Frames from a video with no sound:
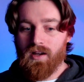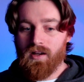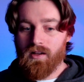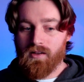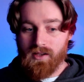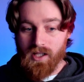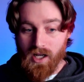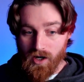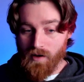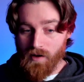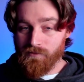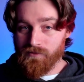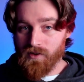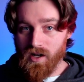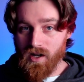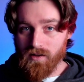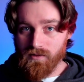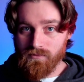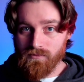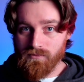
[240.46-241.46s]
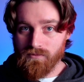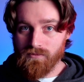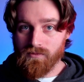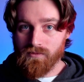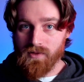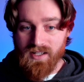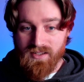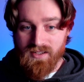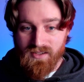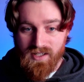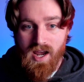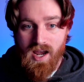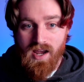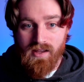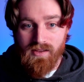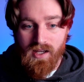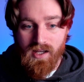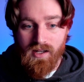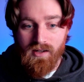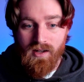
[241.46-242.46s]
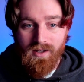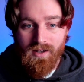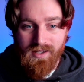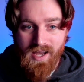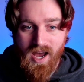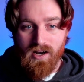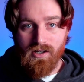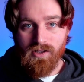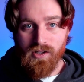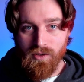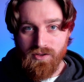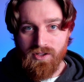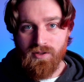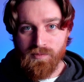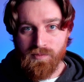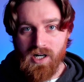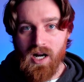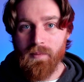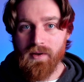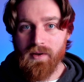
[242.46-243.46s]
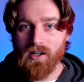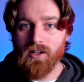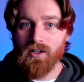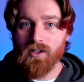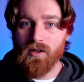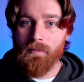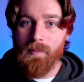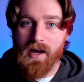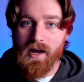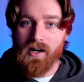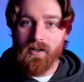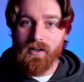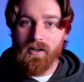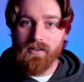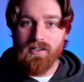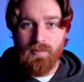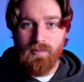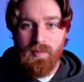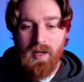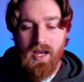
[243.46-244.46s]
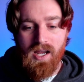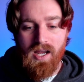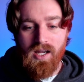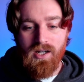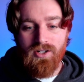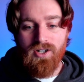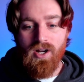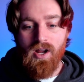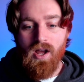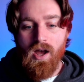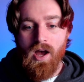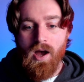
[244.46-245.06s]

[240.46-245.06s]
They're upfront. They say that, yeah, Close is probably going to look better on this page,